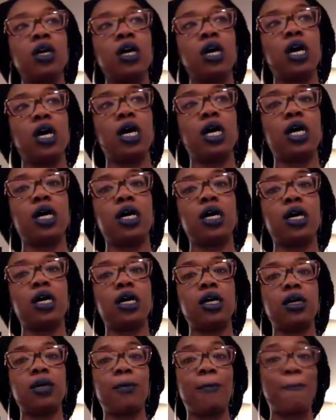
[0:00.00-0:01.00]
Uh,
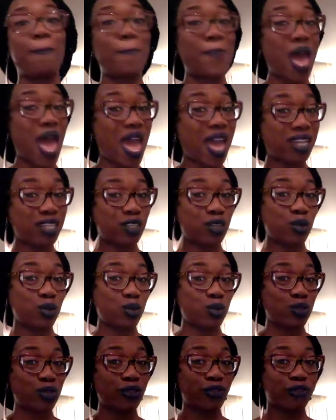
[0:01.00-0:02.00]
Bad
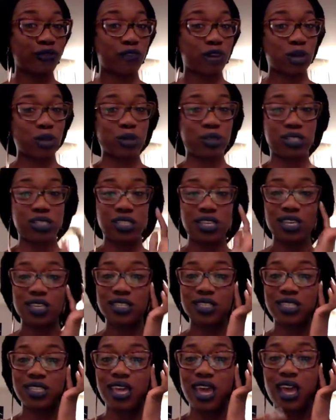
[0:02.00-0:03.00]
news first is
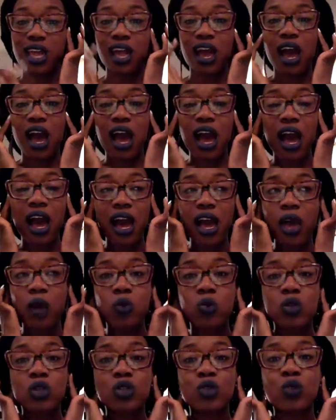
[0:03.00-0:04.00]
that I
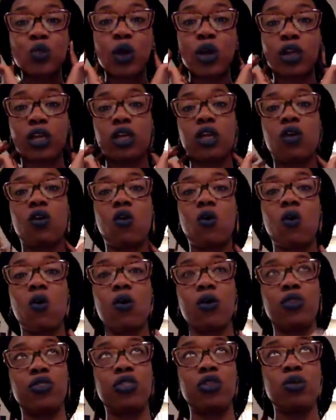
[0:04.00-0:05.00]
was working
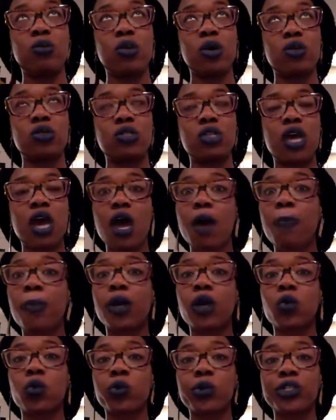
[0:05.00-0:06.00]
on the most epic
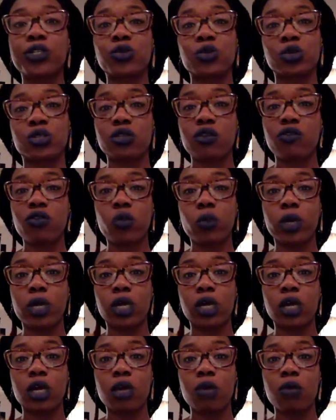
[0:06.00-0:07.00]
resource of the week
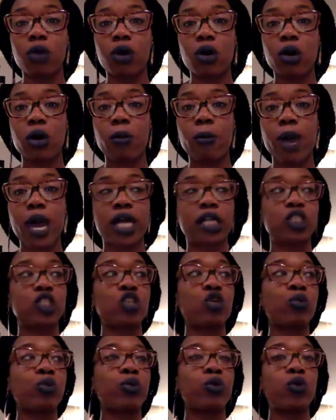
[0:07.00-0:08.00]
email
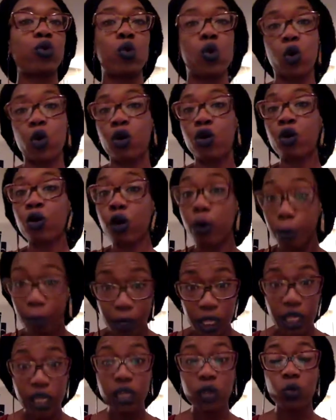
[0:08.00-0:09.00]
imaginable,
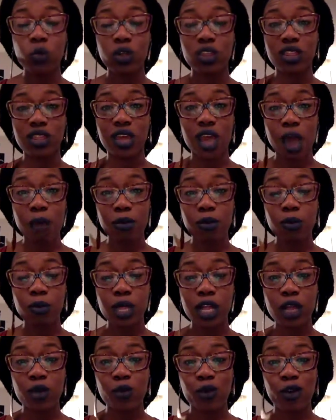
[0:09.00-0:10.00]
complete with Captain
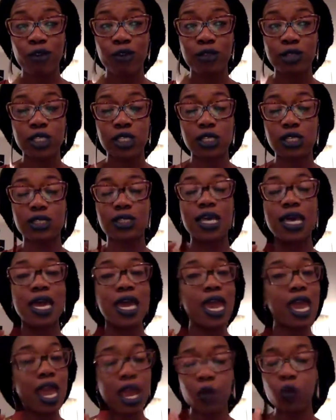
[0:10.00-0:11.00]
Planet references
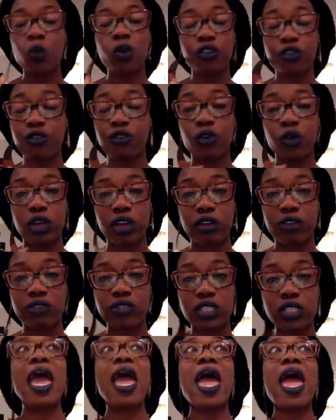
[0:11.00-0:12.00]
and wonderful
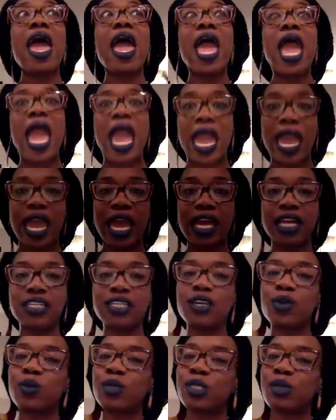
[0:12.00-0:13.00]
gifts. And it
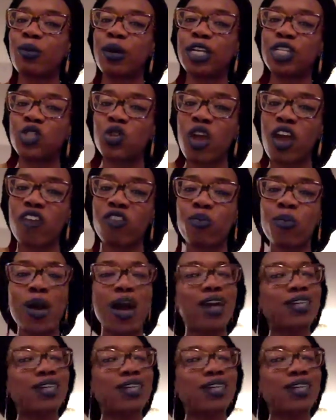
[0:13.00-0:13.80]
was in my draft box.